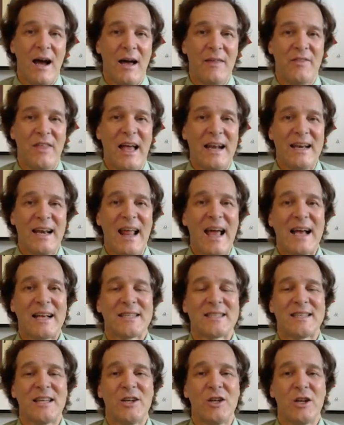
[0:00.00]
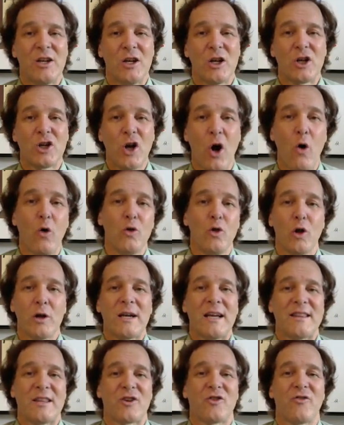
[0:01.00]
that it has to go
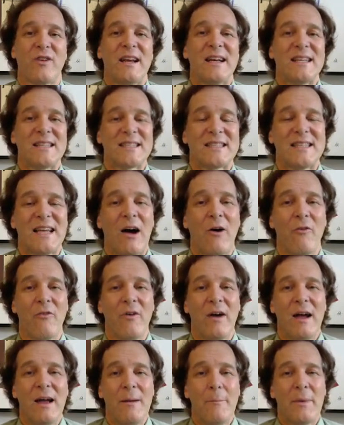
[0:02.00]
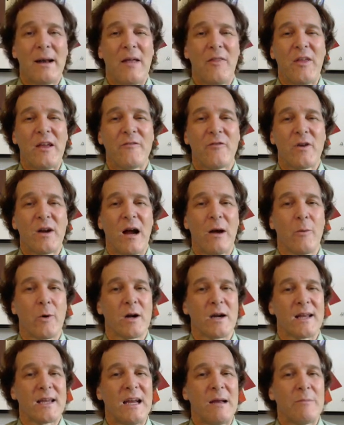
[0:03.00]
look at the grid itself. But I think for now, we're
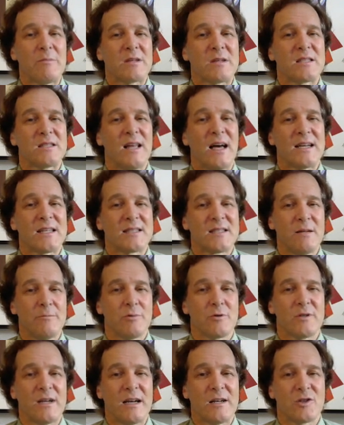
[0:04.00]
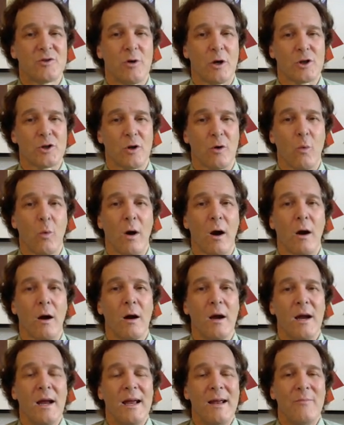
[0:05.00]
going to keep the slot a simpler data structure where
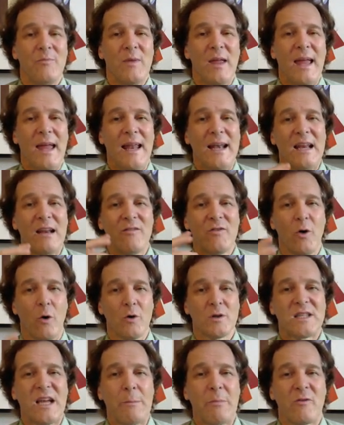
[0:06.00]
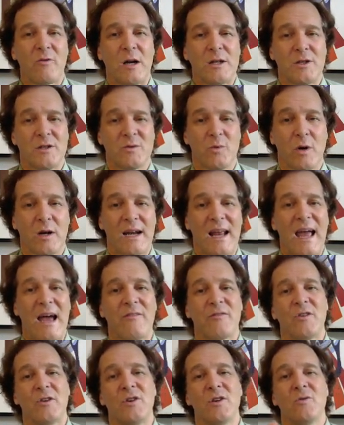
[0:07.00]
any of those type of questions we're going to
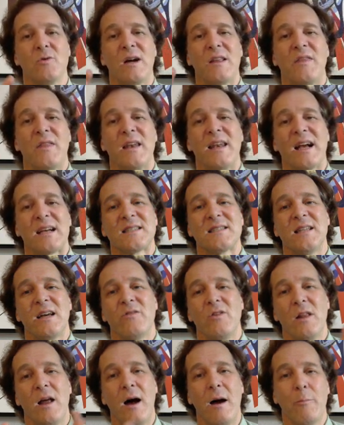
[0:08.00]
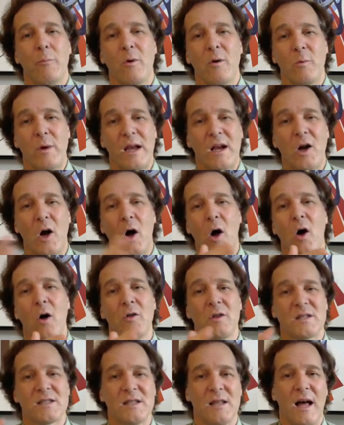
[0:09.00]
have to do at the next level up when we call
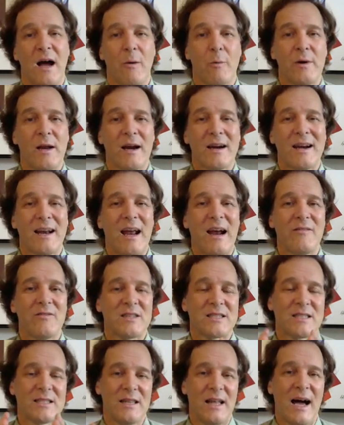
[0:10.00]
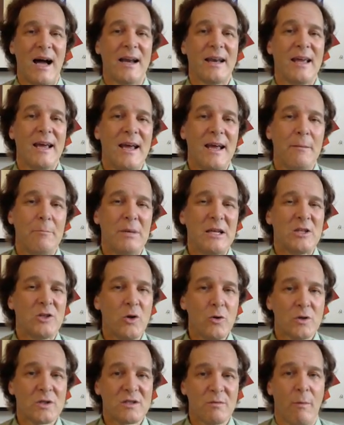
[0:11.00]
the slot. We're not going to have the slot be
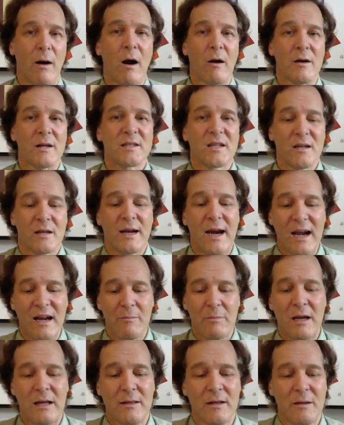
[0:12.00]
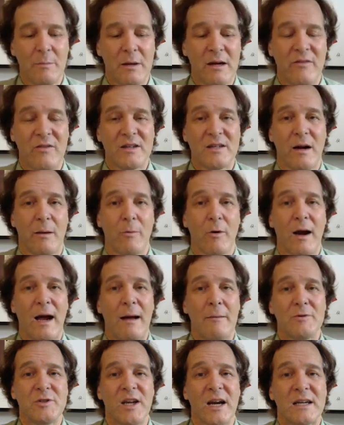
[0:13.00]
too smart. It's going to kind of be a little bit of a dumber
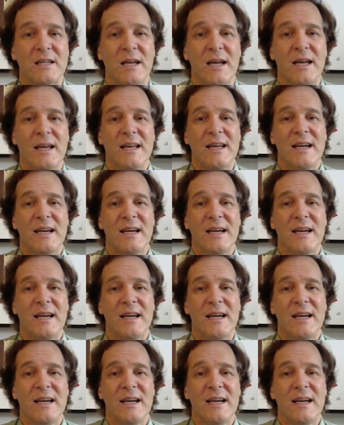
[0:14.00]
object.